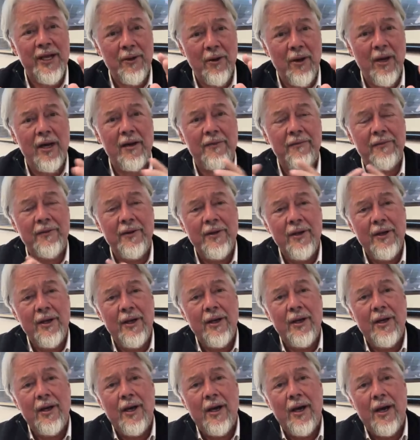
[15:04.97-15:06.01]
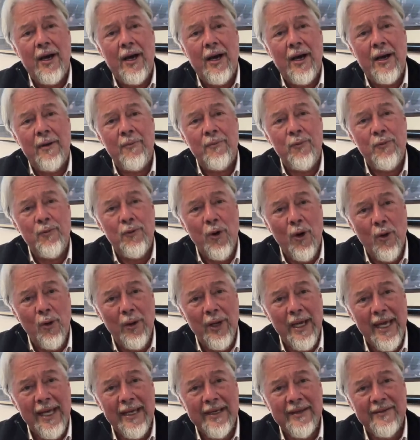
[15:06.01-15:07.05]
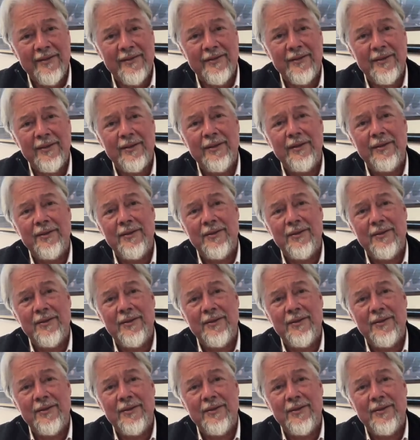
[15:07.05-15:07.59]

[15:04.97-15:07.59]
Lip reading: off on Rolex